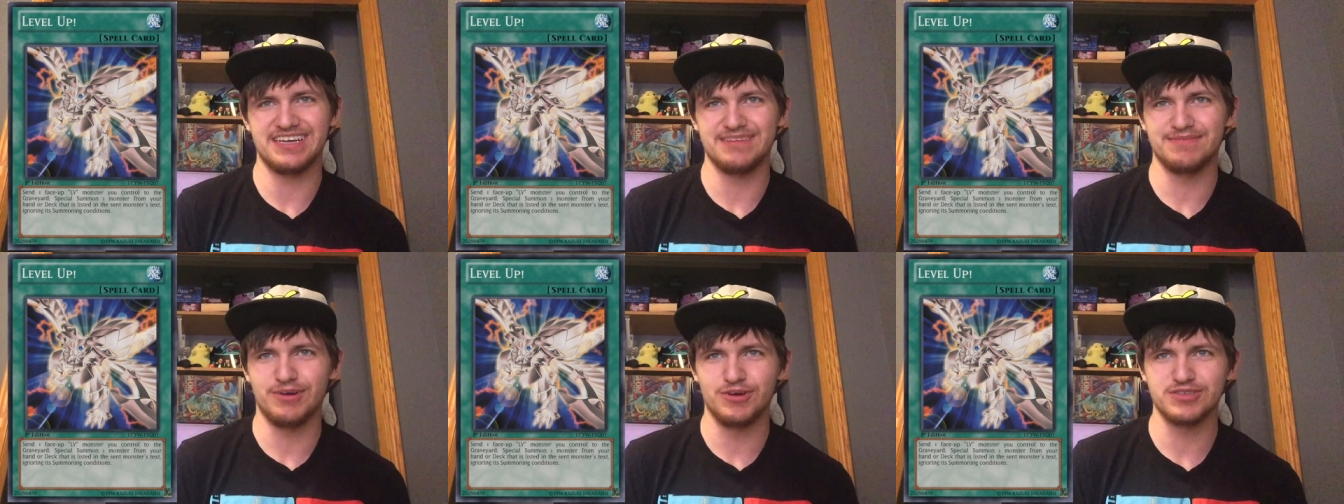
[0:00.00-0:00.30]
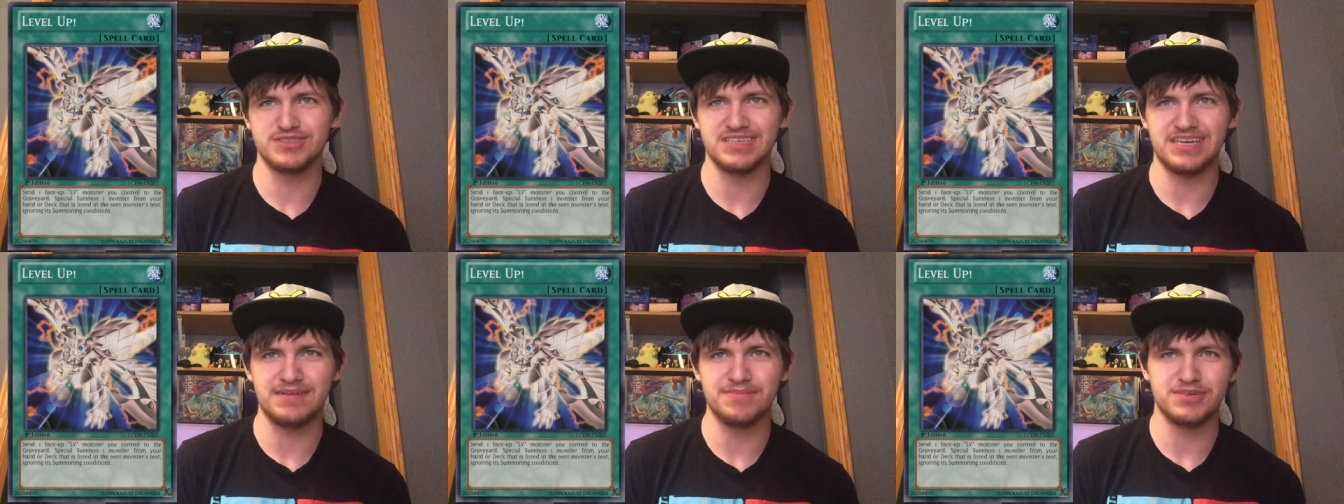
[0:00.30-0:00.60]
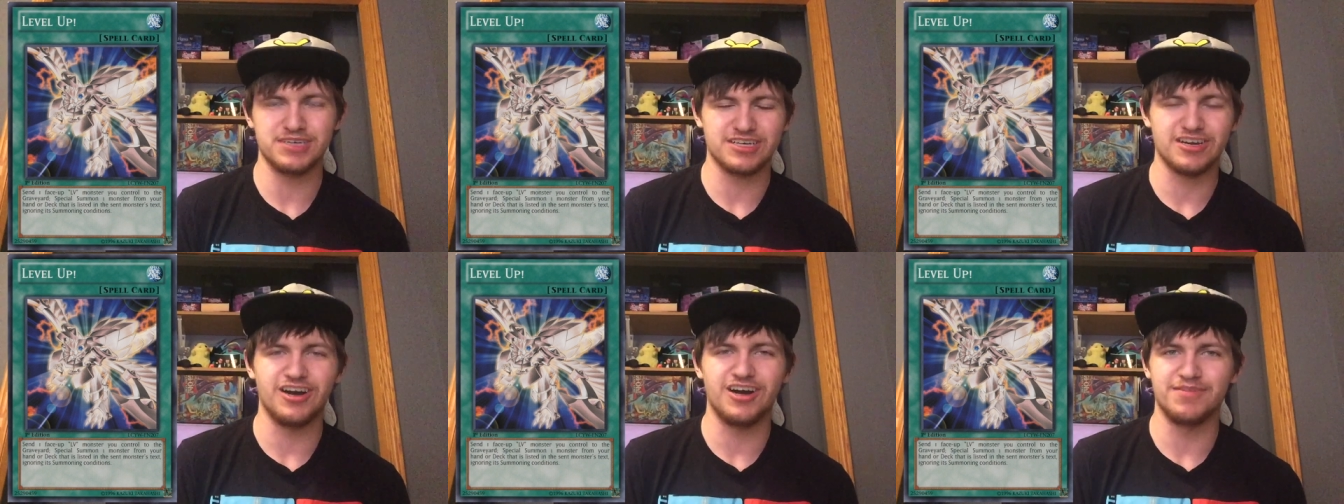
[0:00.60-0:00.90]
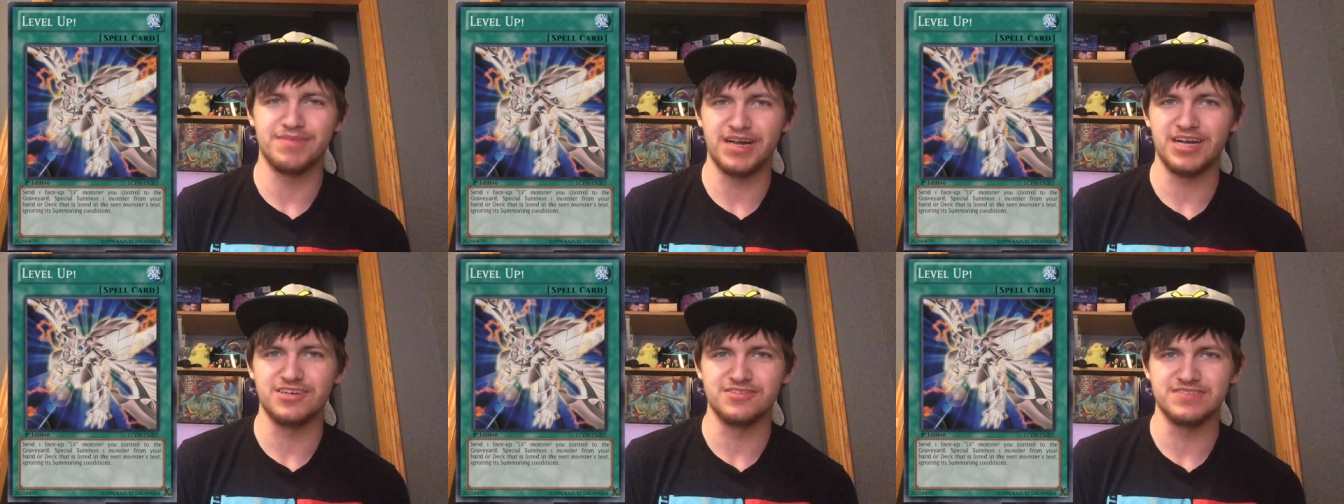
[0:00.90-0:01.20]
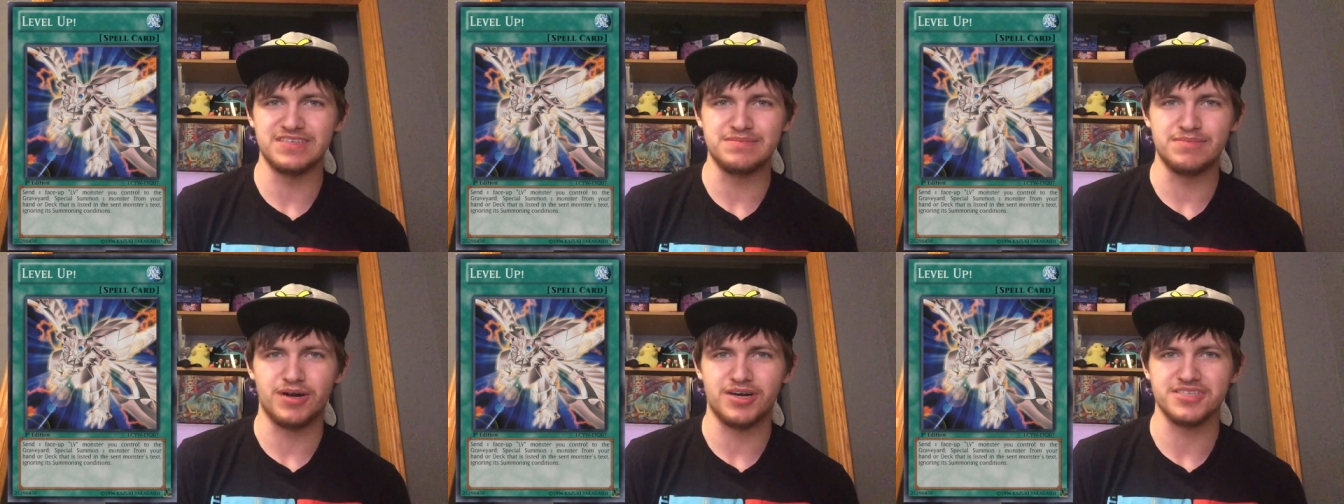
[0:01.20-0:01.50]
I'm gonna call them
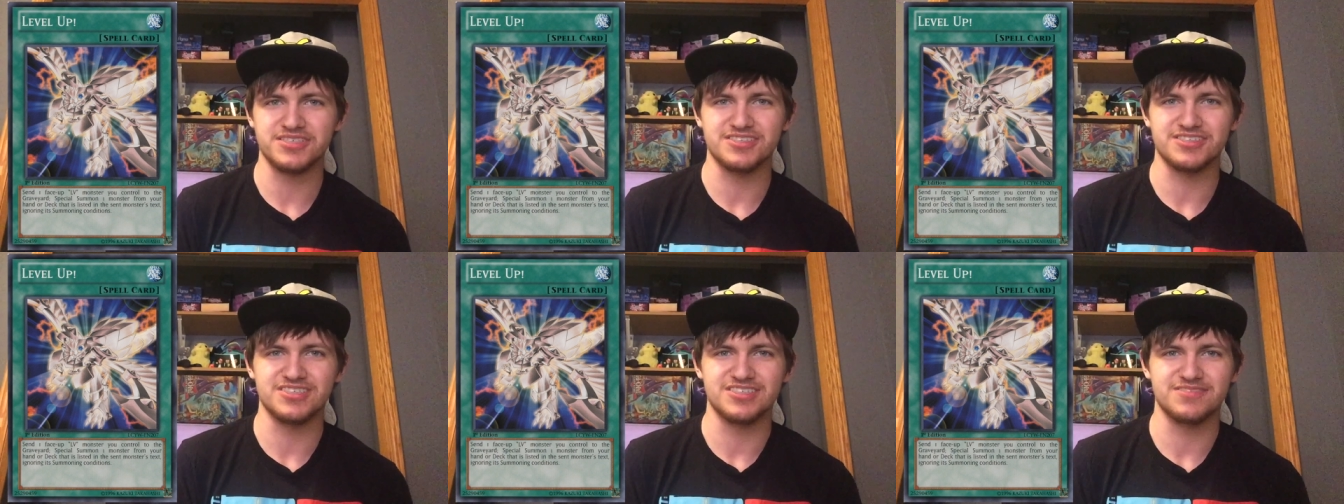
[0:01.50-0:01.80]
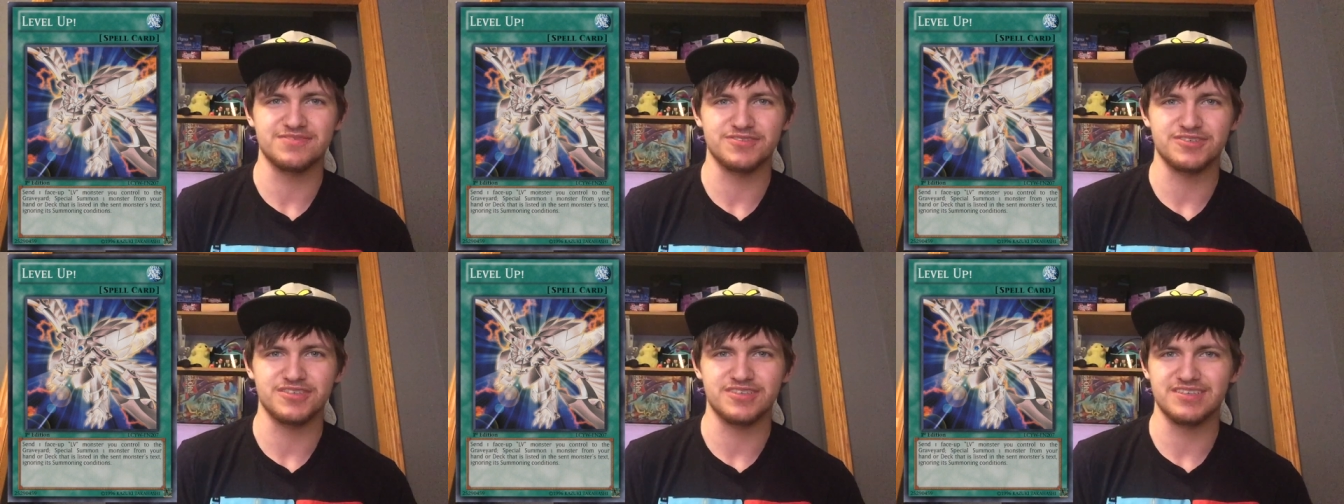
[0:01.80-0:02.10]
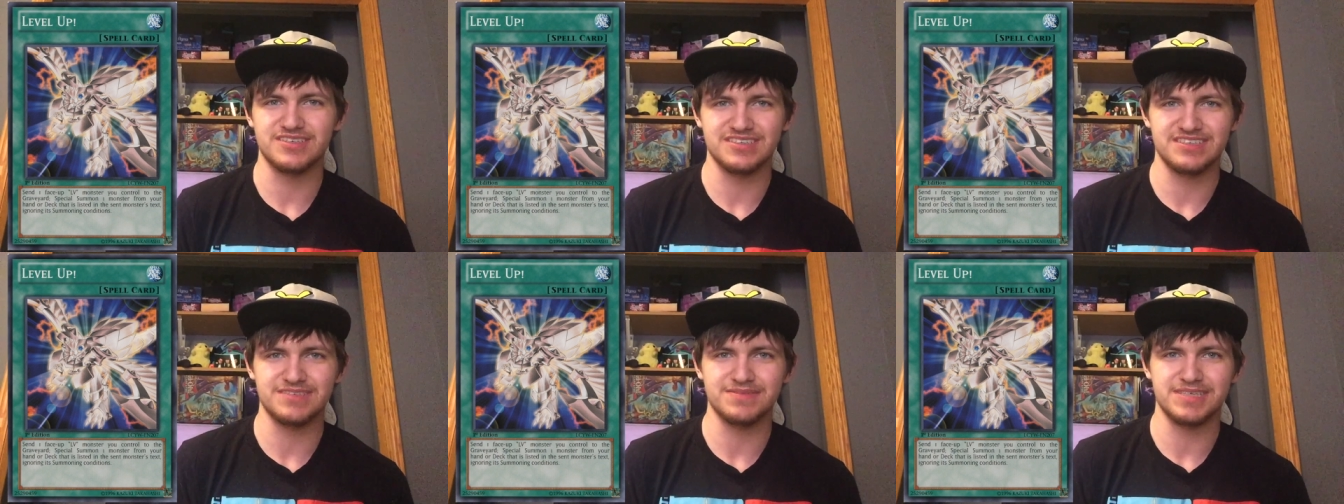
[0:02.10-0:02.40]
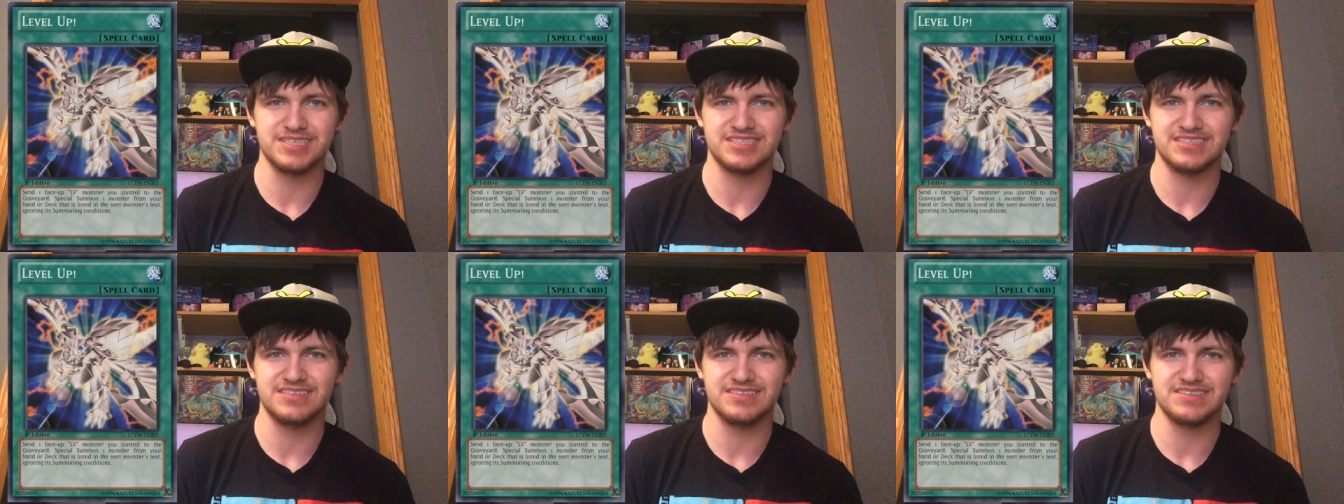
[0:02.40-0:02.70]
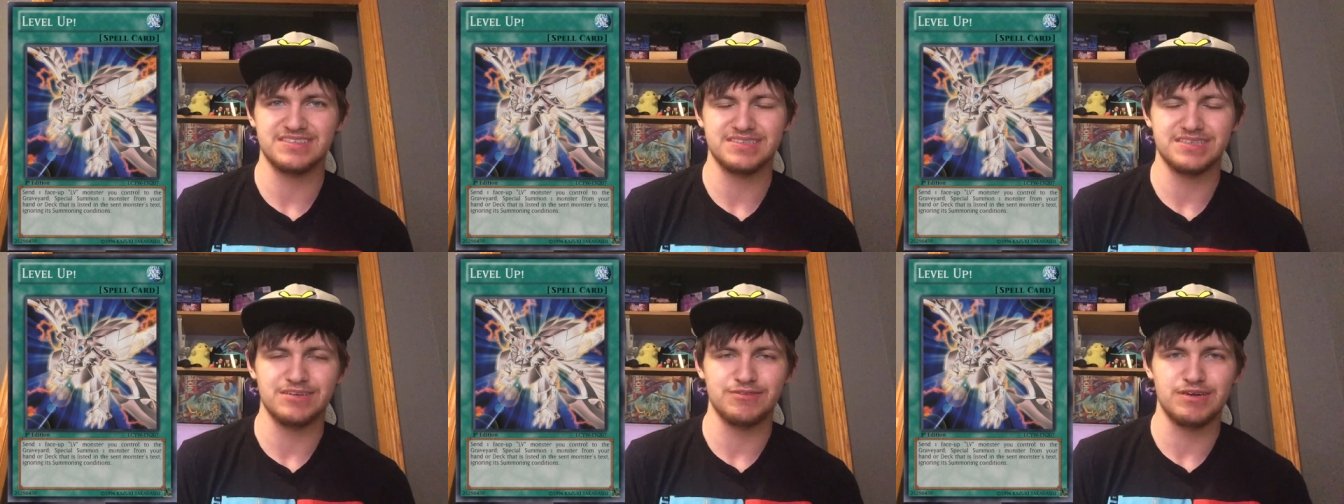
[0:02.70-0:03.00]
LV monsters because
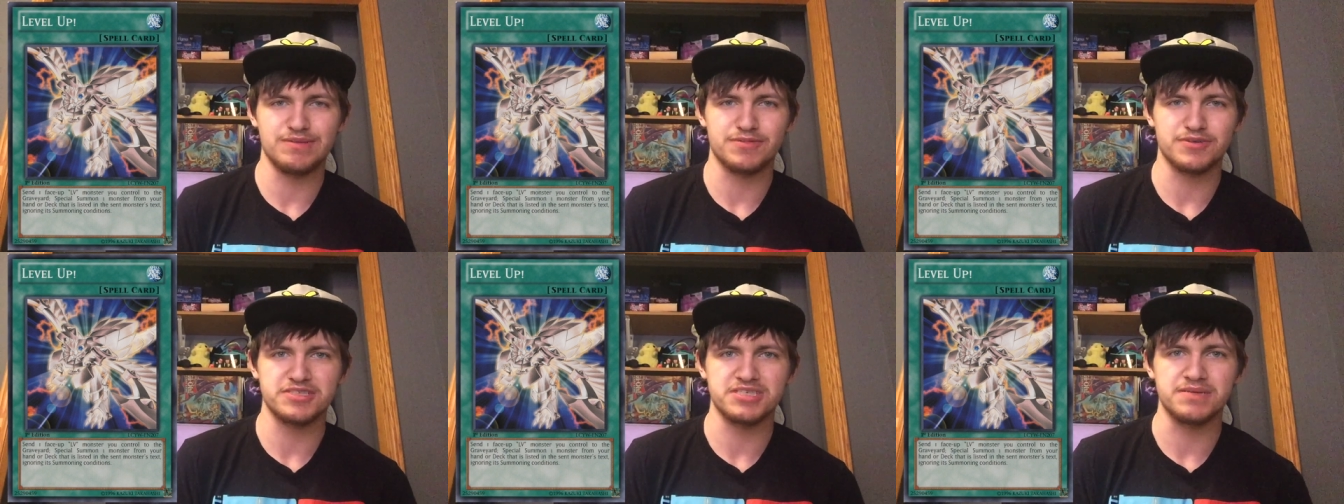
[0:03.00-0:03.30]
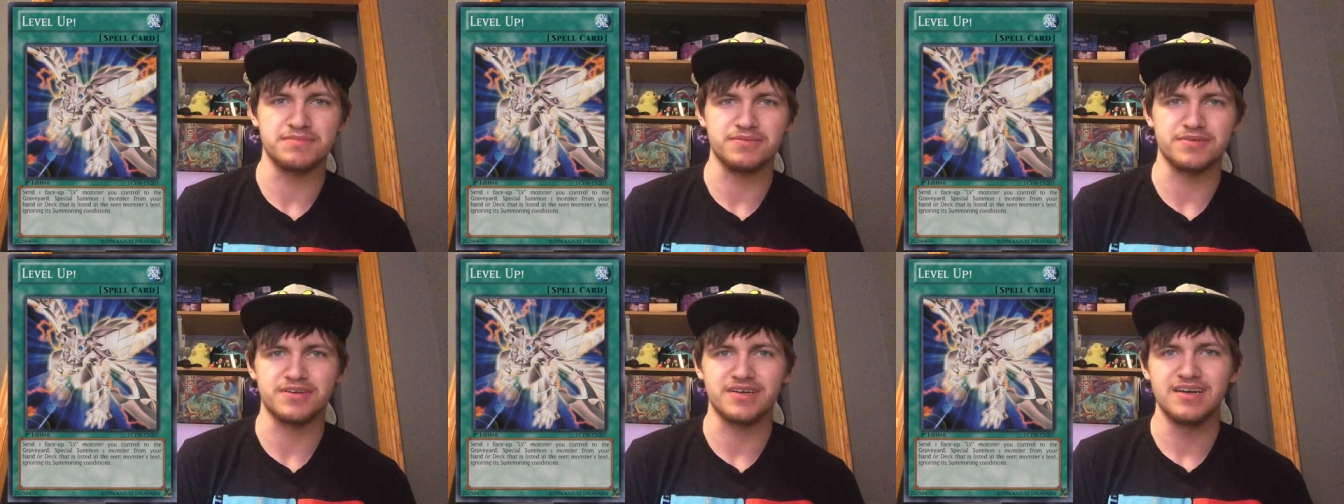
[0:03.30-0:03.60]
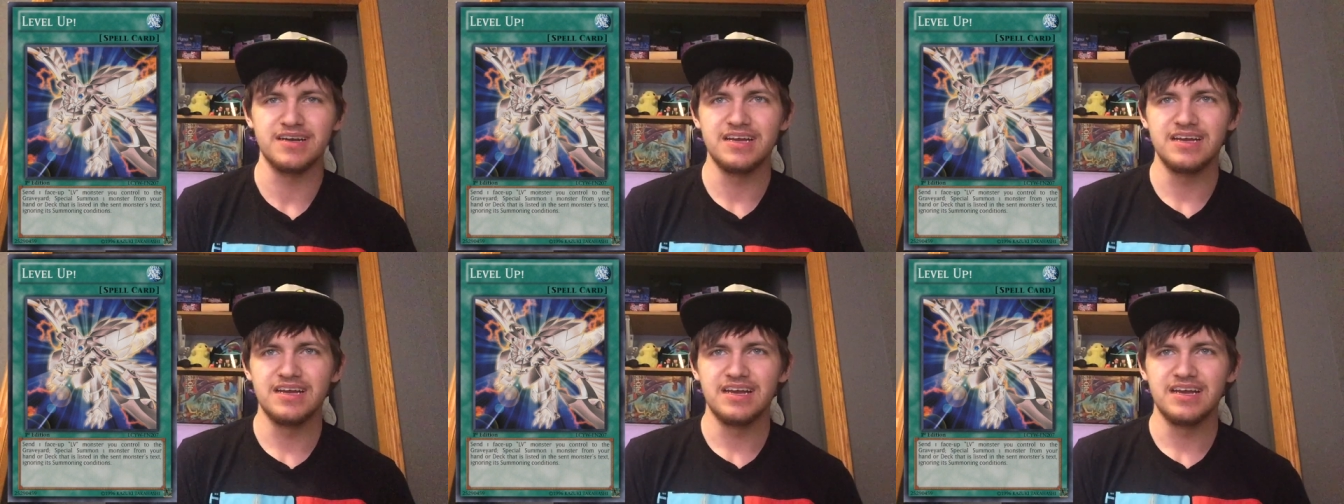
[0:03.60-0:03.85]
it's way more simpler.